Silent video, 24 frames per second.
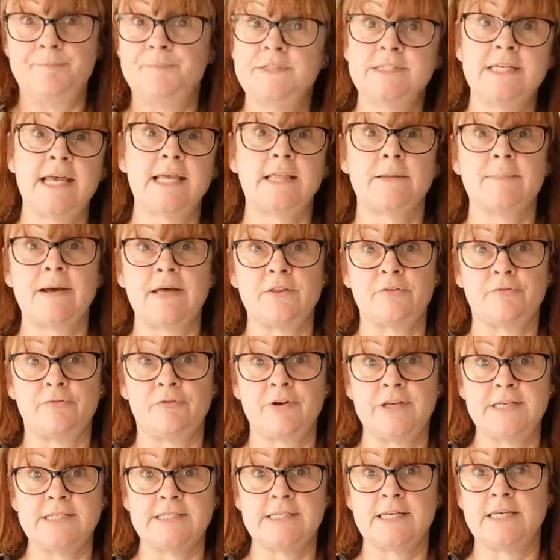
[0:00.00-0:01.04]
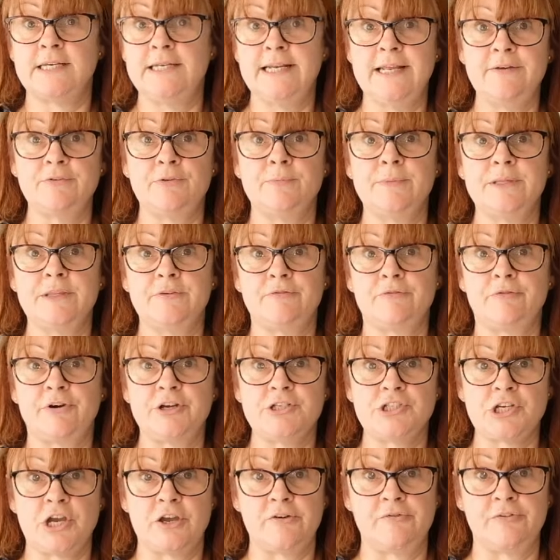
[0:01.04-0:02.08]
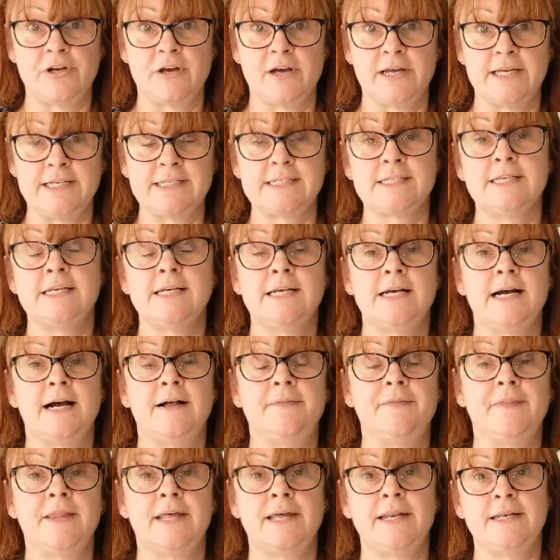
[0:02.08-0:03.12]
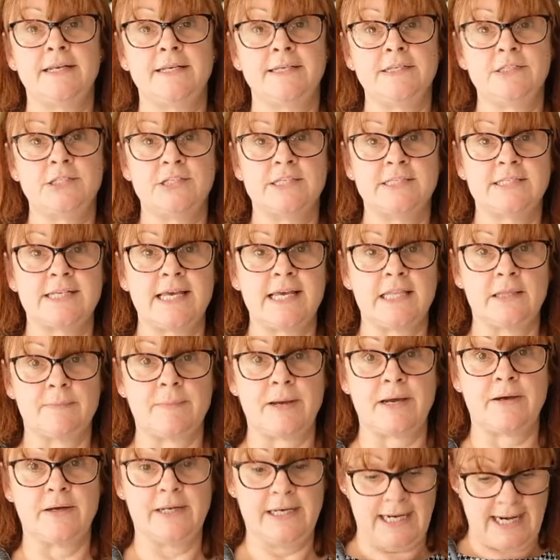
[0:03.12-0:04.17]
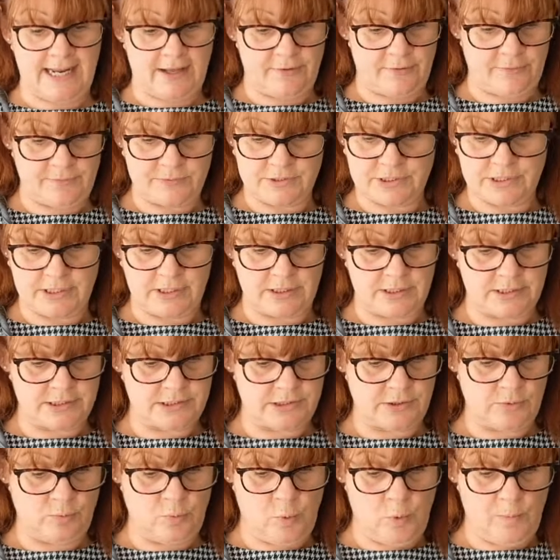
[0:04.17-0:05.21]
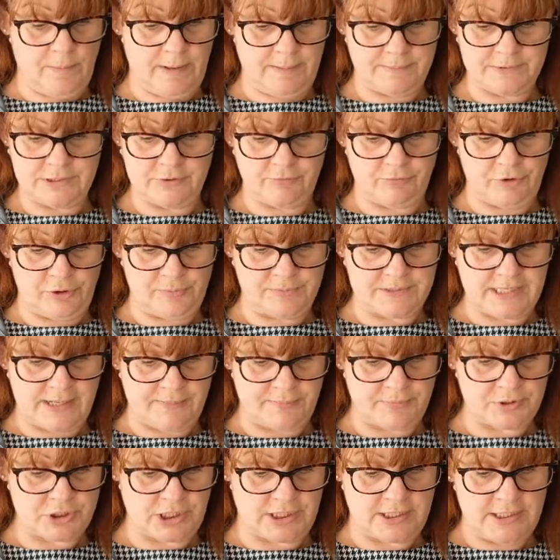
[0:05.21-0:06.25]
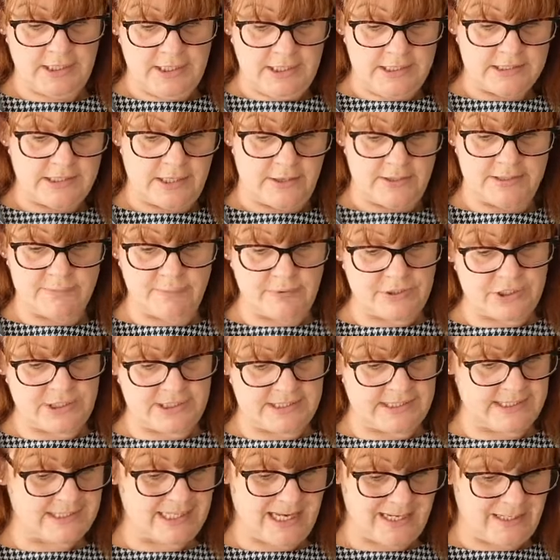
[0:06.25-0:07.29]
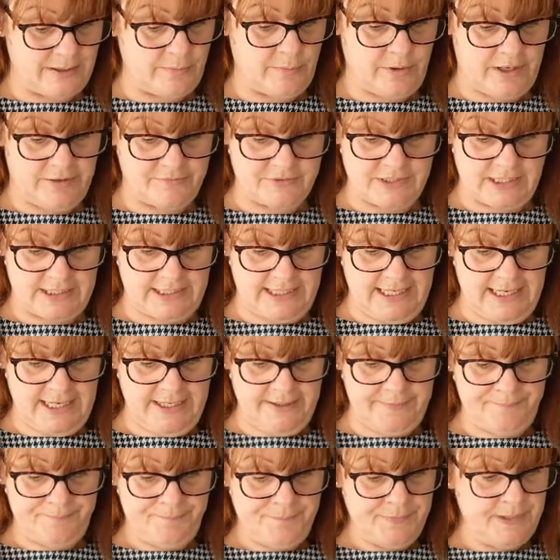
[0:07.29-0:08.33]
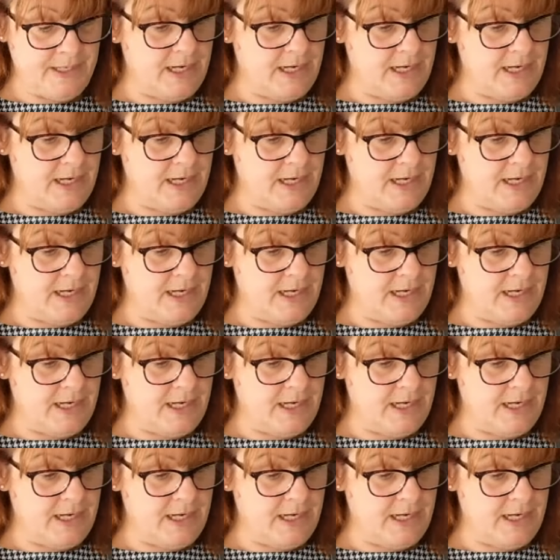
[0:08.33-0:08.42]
Take them out the freezer, leave them in the fridge overnight, and then just take them out and allow them to warm up to room temperature. So, which is exactly what I've done here.